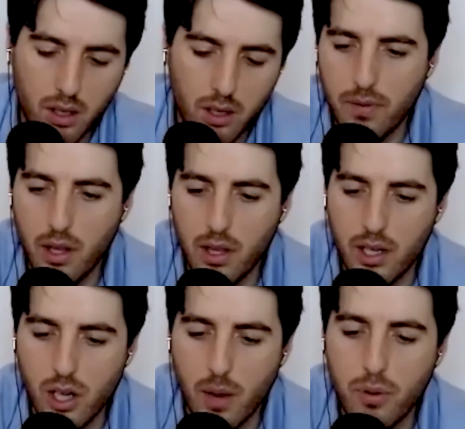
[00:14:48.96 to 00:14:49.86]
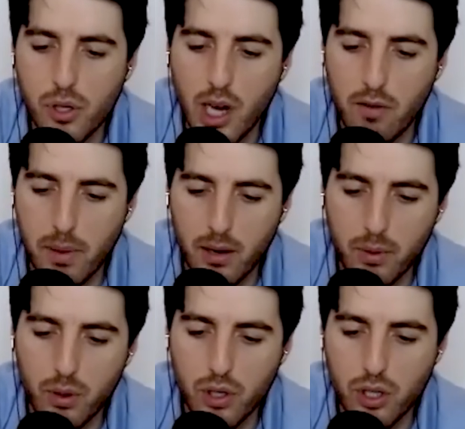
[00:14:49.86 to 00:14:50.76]
Yeah, the examples you gave about
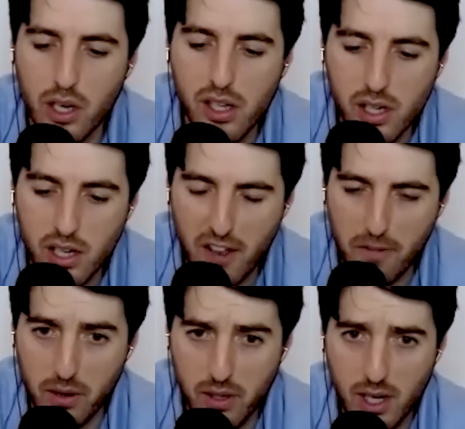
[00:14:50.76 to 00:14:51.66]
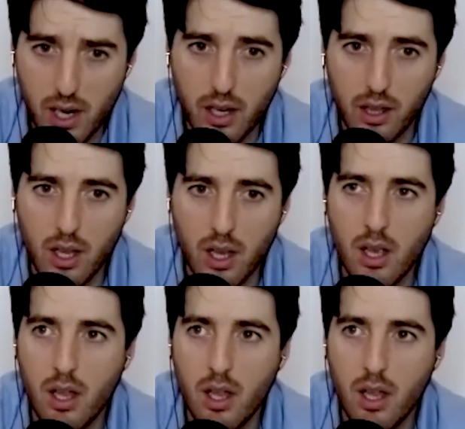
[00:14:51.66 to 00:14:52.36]
abortion and the death penalty, I think